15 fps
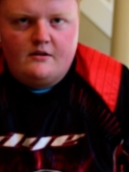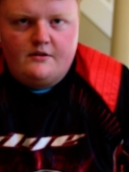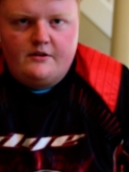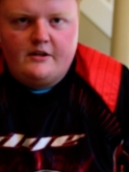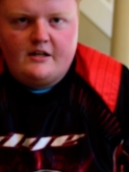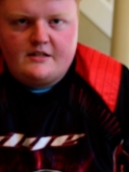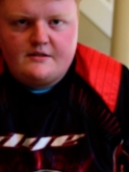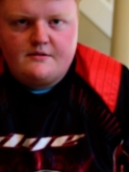
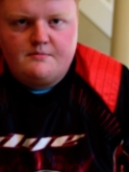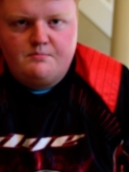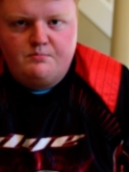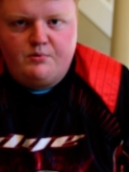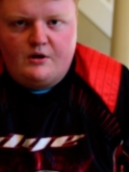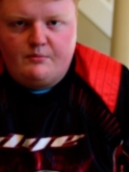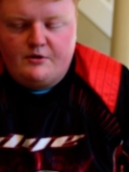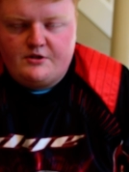that's
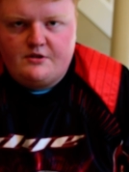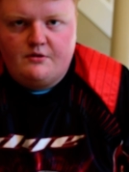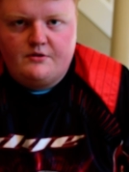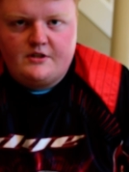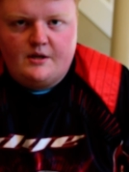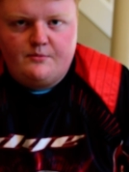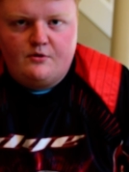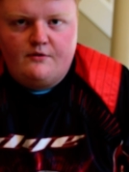pretty much the only
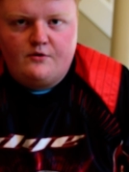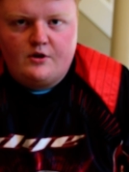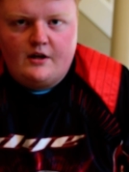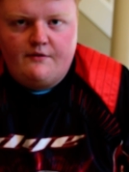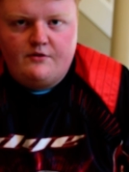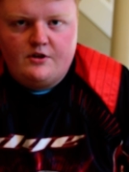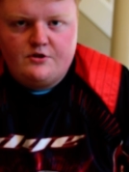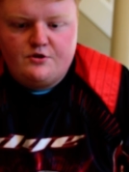time you're ever going to
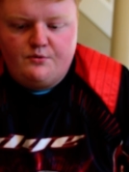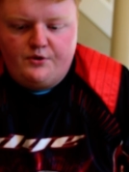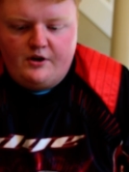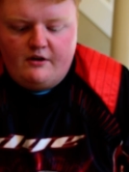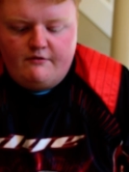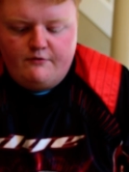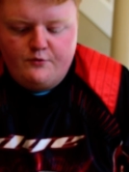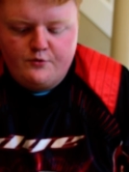have an issue with
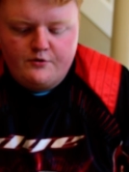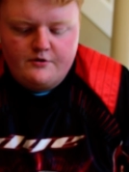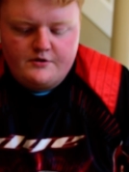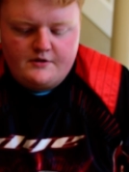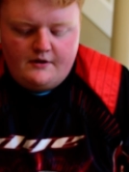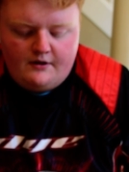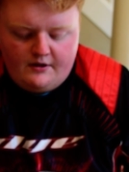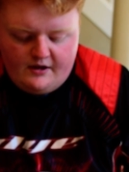I4s.
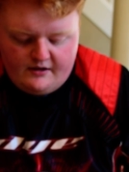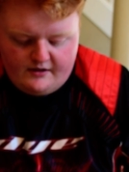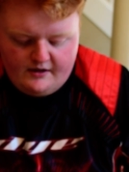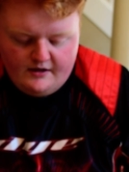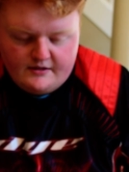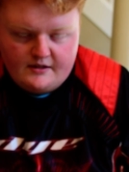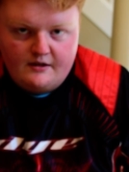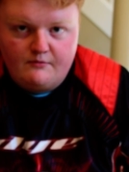And in that
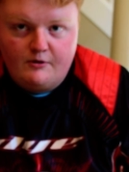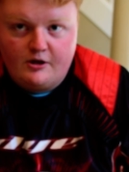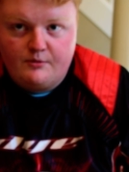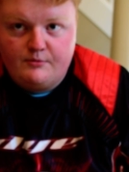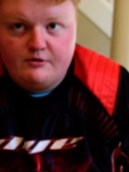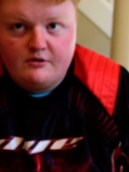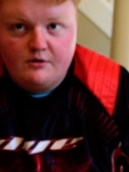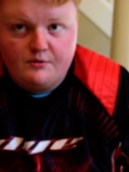case, I'd
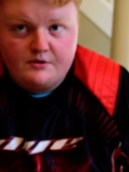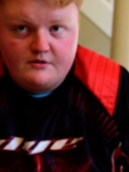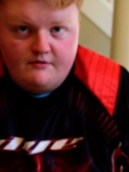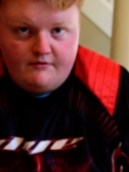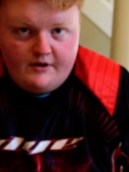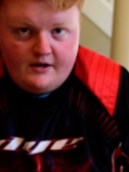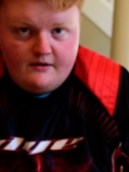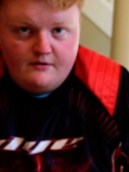recommend going to
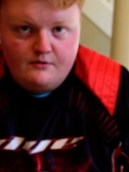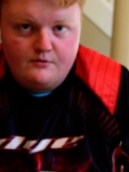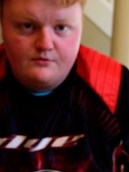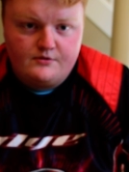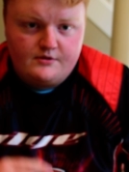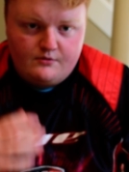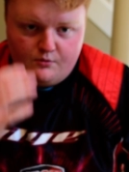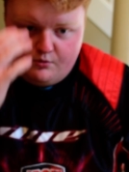
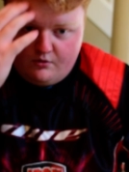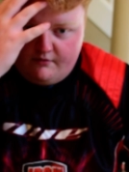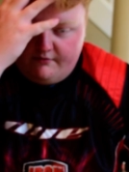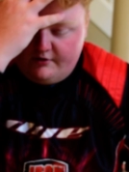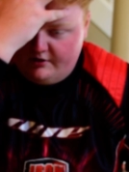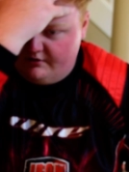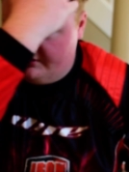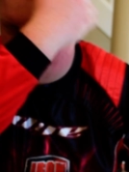Vios or,
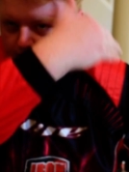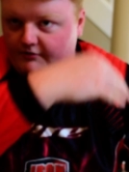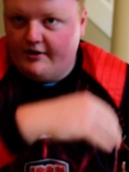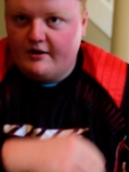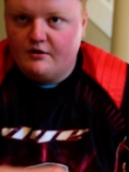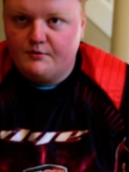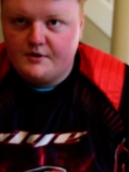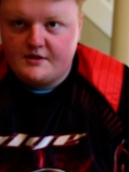you know, get the
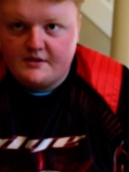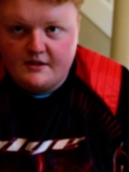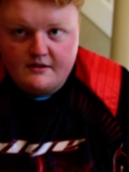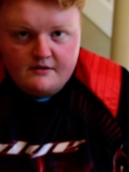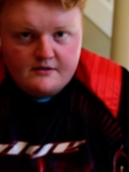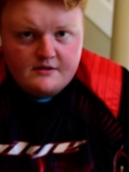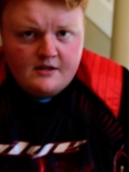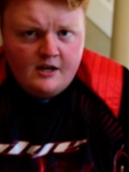Vio
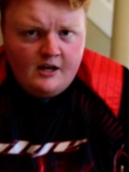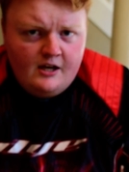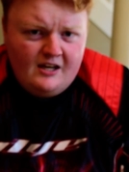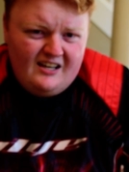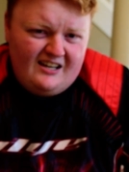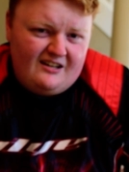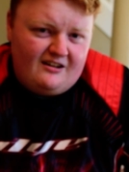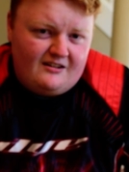Extends.
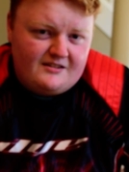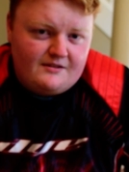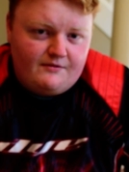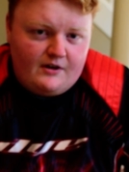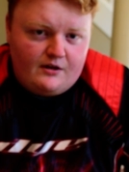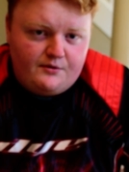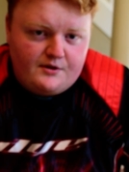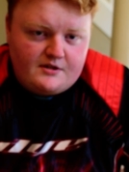And honestly,
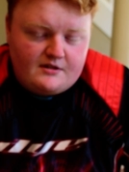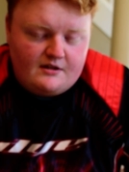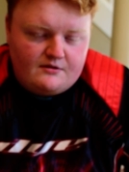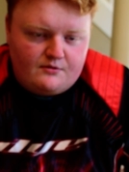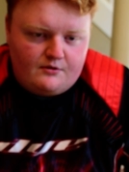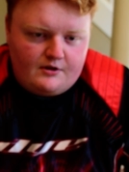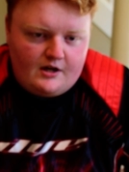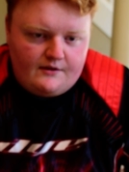Vio Extends
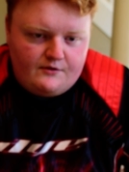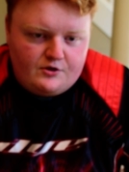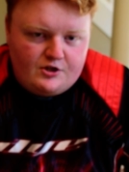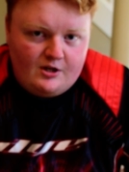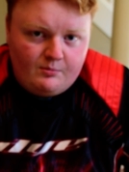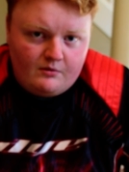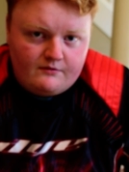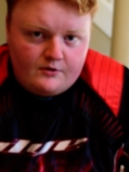are kind of a
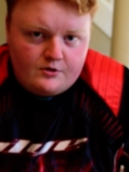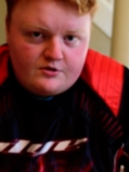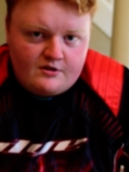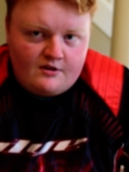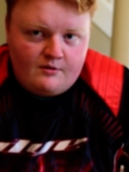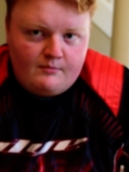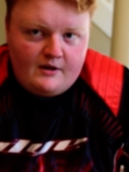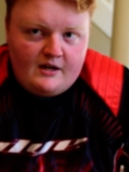cheaper version
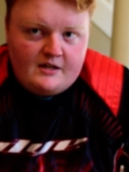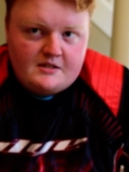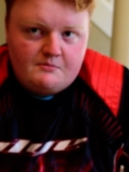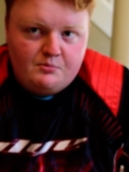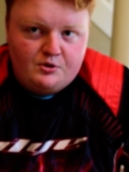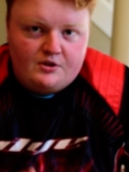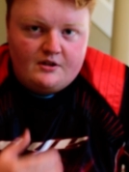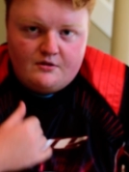of the mask,
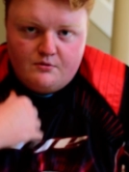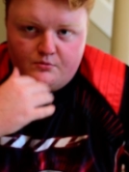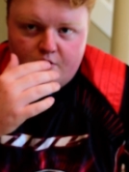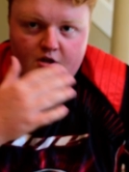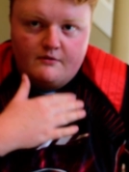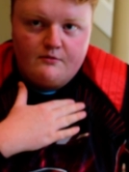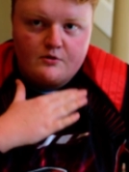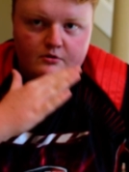but they do
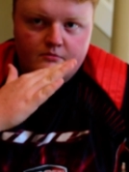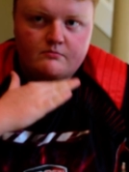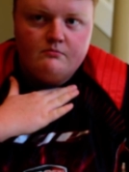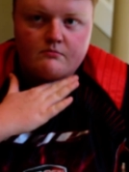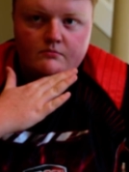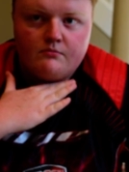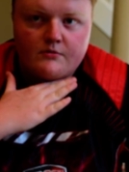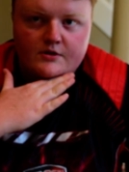cover
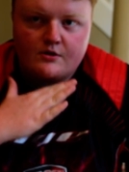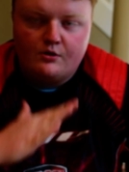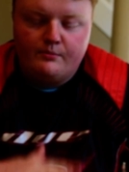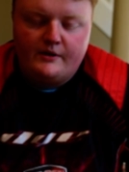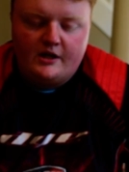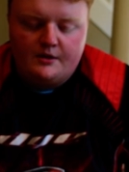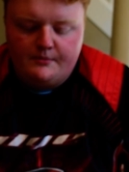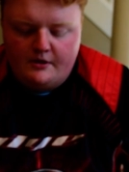this whole
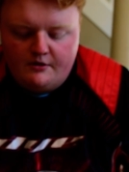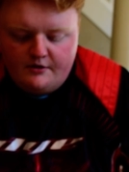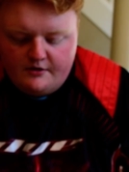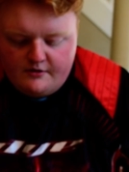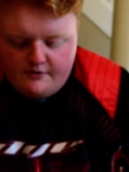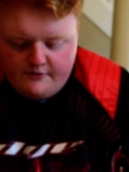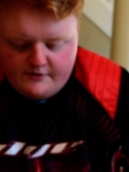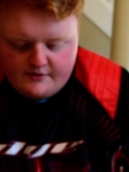bottom
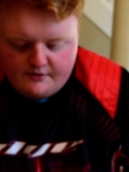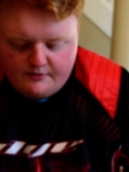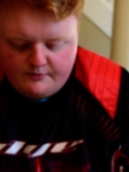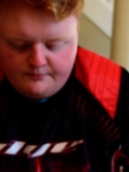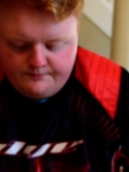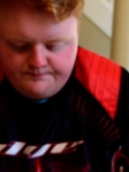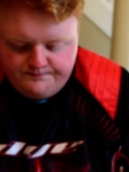area. So